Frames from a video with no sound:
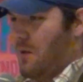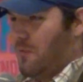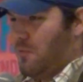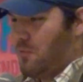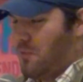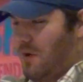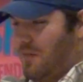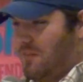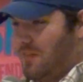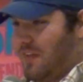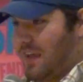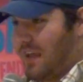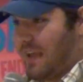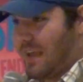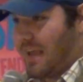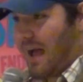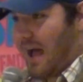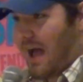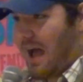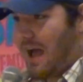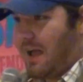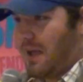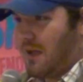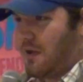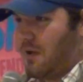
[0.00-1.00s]
When the
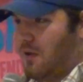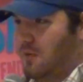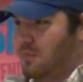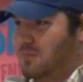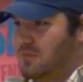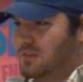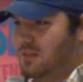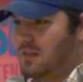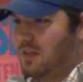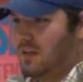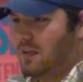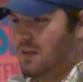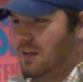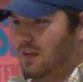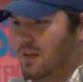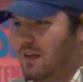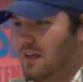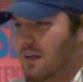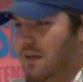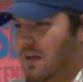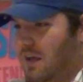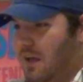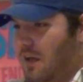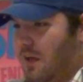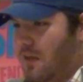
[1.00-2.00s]
guy comes
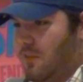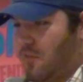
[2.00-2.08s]
in,